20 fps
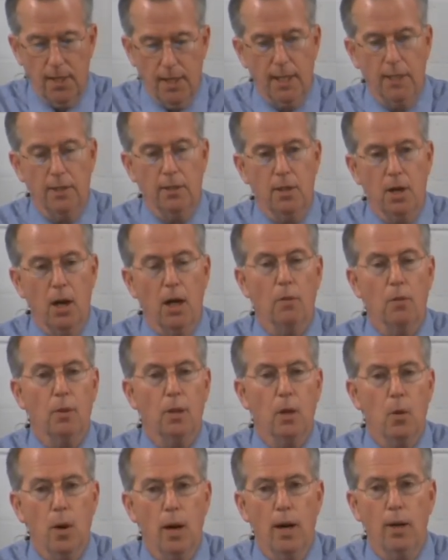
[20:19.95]
that God
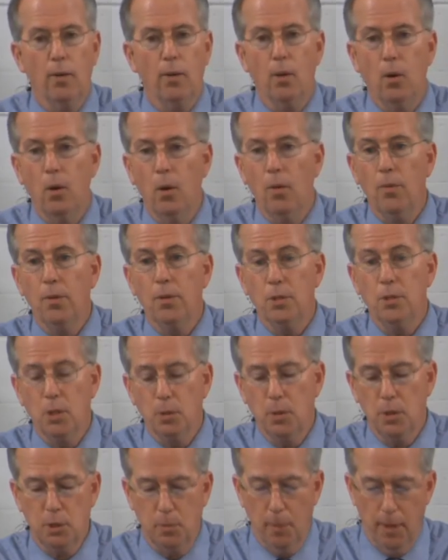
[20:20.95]
required all the
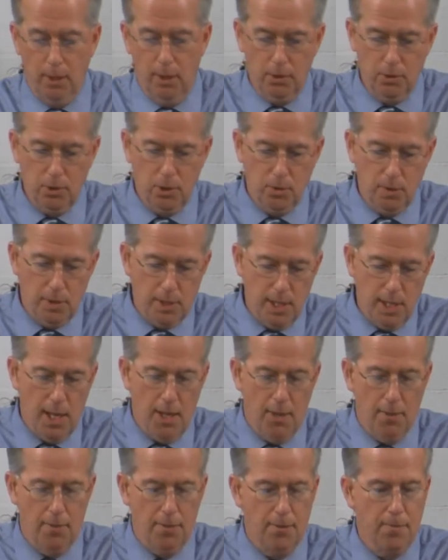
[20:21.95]
Jewish males to
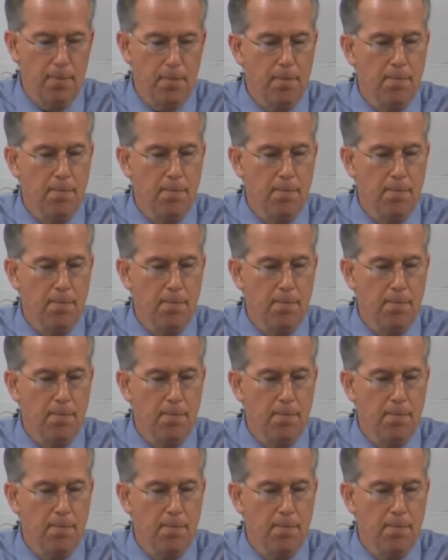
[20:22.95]
attend.